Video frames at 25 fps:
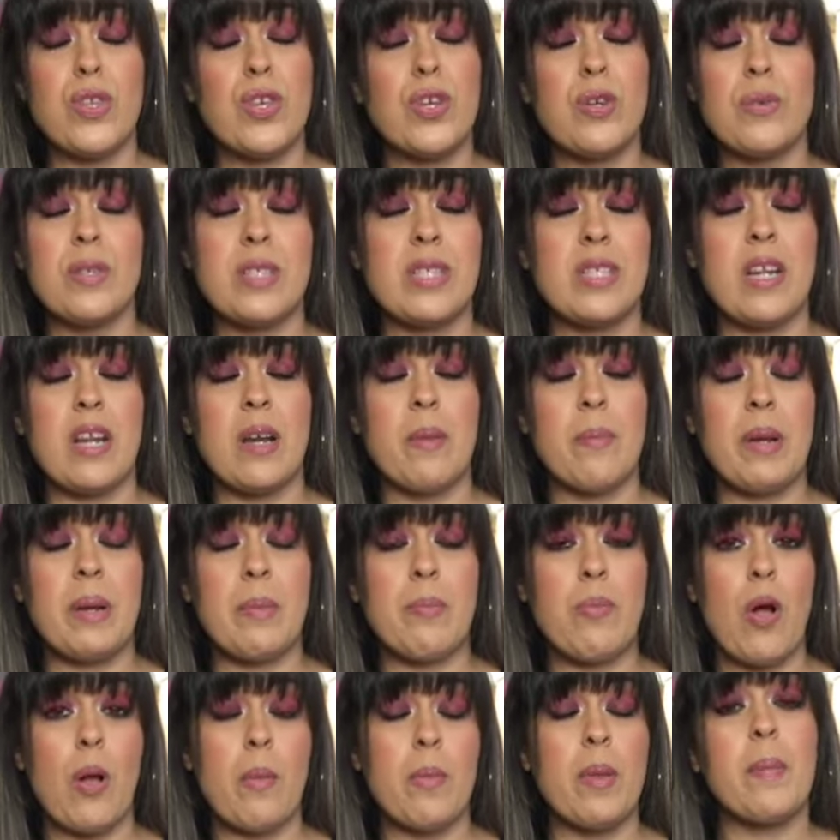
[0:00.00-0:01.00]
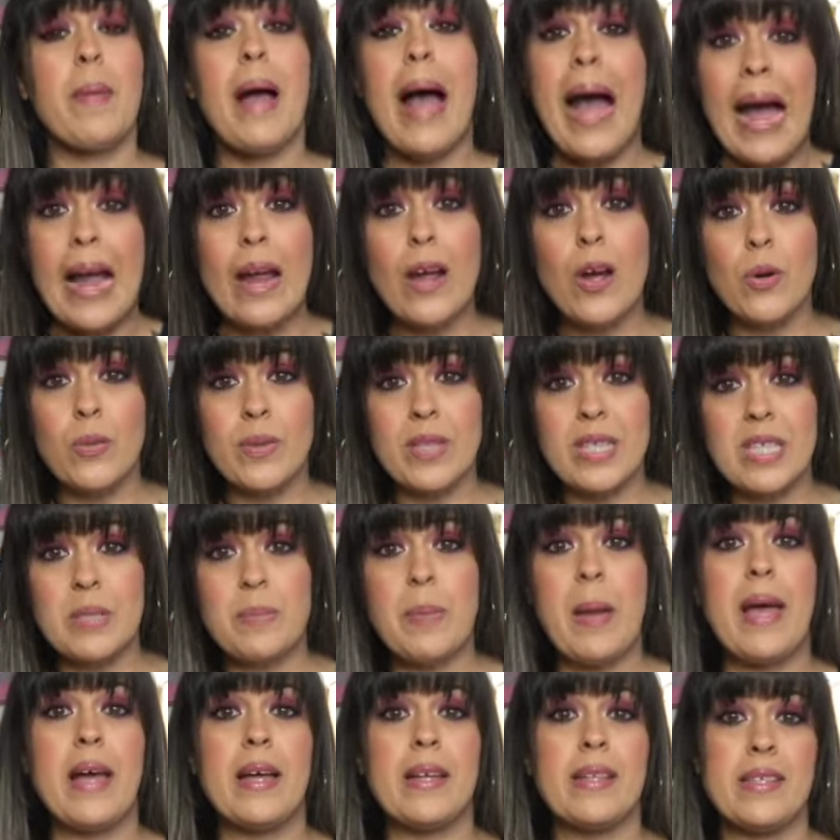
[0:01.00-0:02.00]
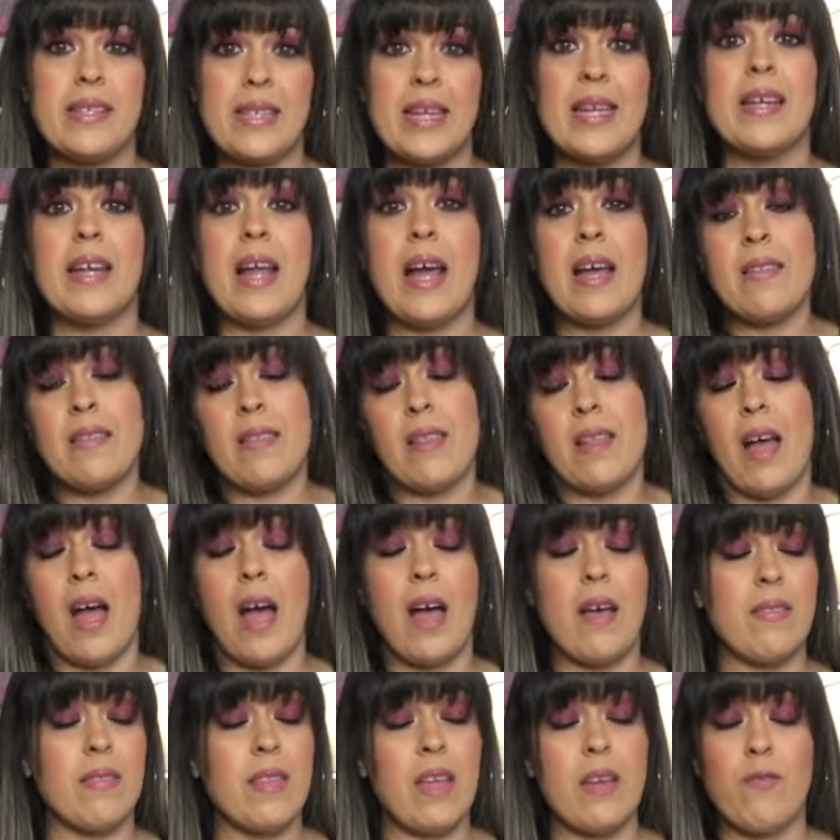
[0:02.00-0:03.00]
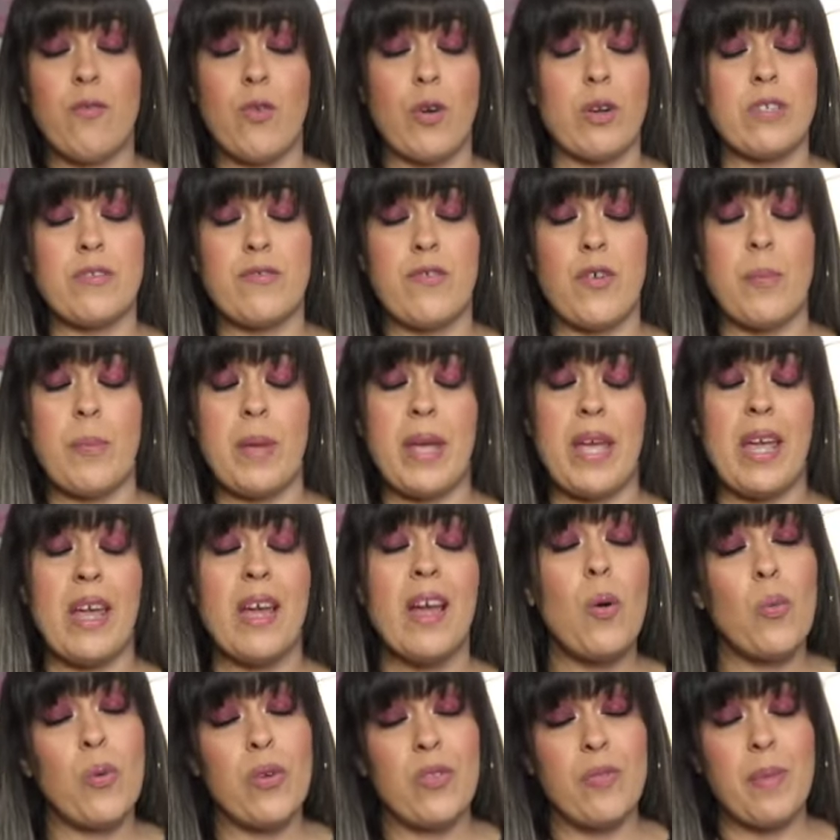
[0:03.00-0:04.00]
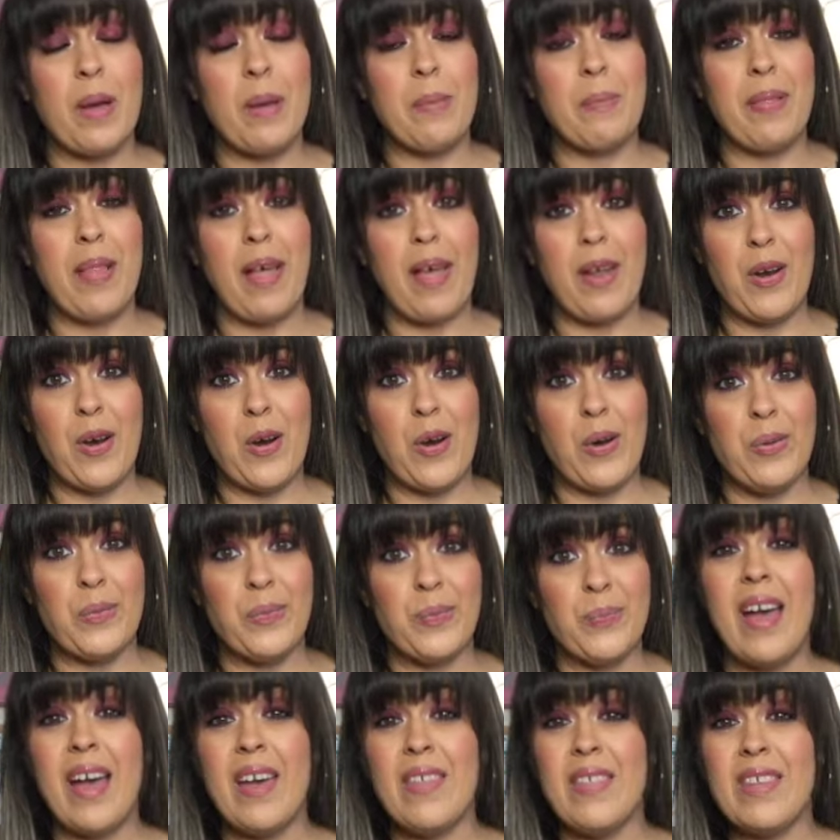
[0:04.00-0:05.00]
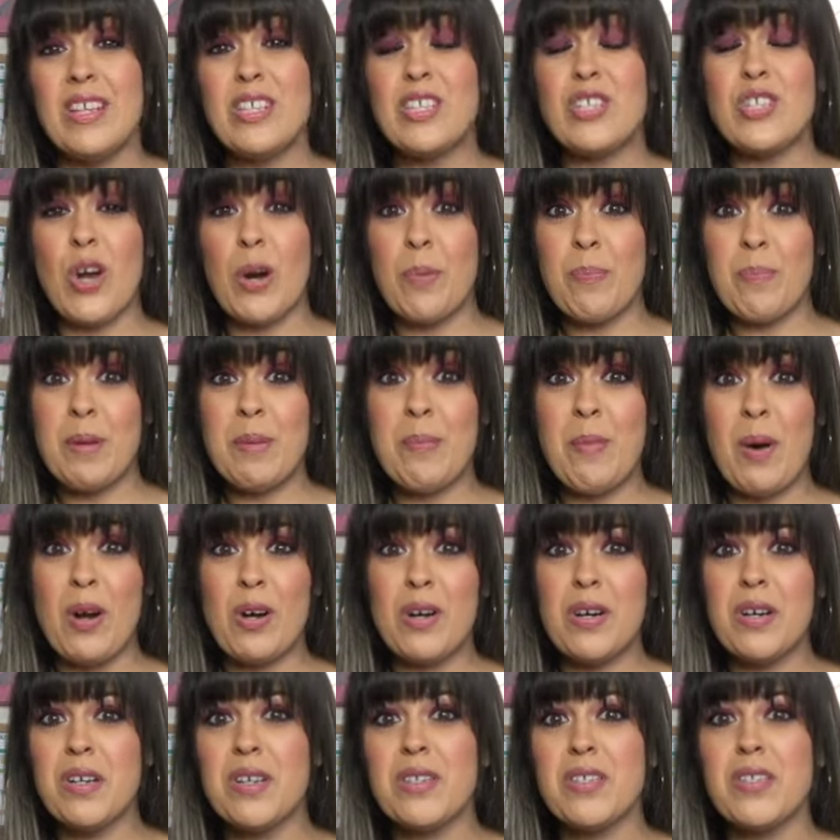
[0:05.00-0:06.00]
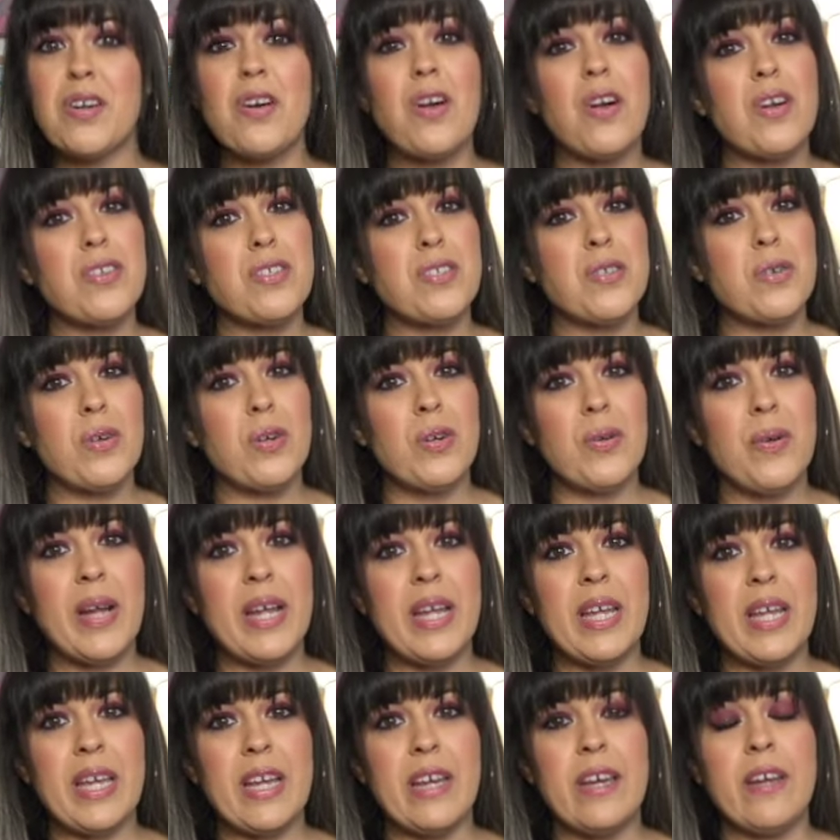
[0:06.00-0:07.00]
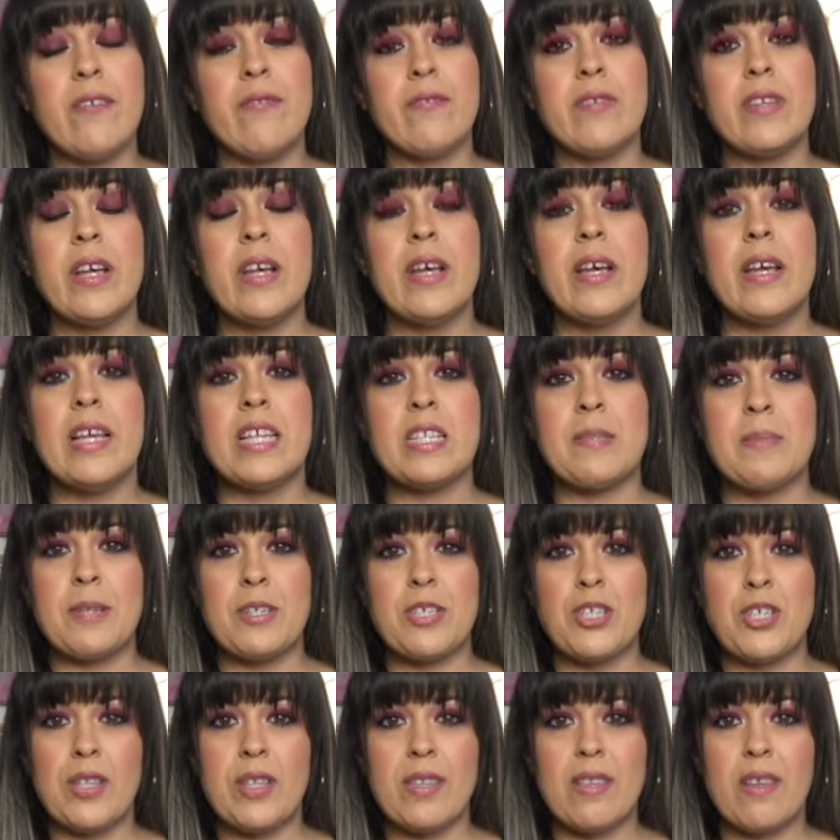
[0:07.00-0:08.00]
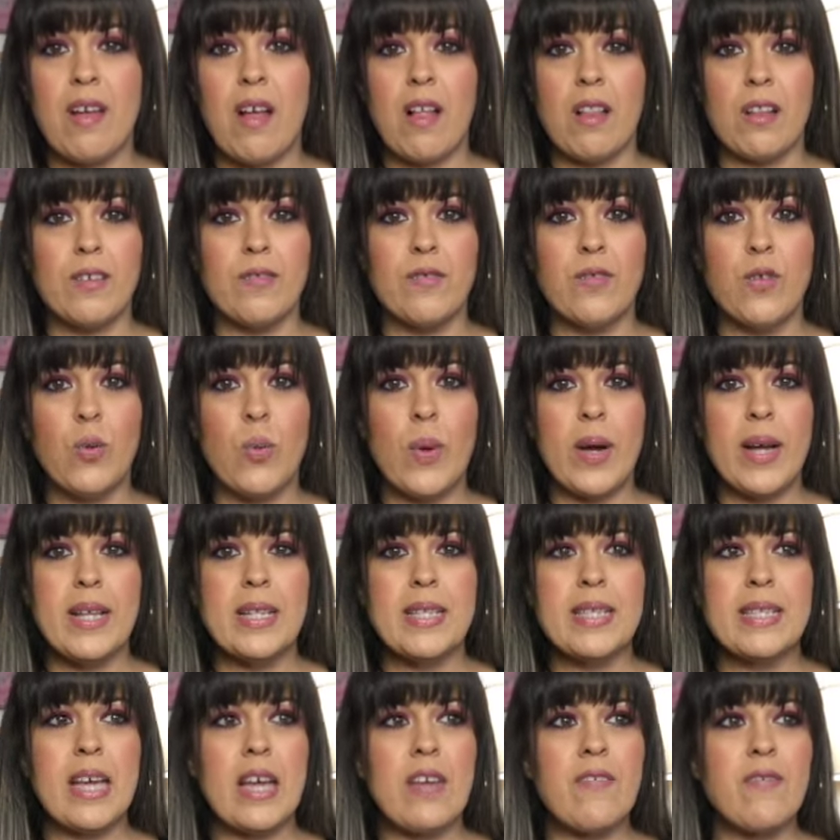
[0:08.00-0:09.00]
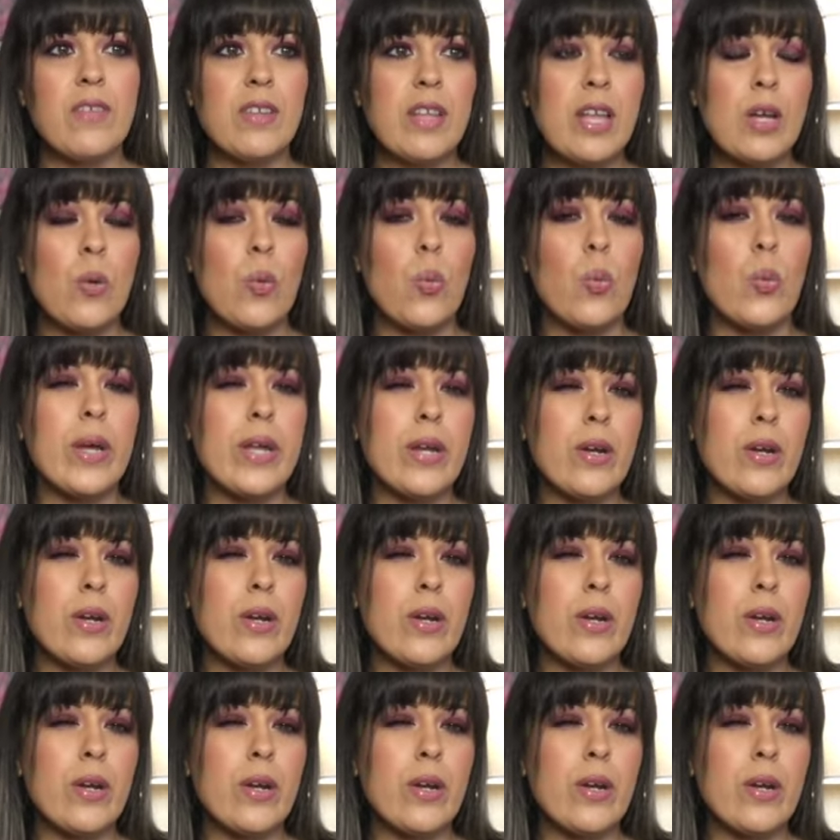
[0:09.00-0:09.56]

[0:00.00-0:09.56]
it's not a big problem. I own these pens and they've worked for me with my planner. I think Sharpie markers are also a great gift, especially the colorful ones. I feel like we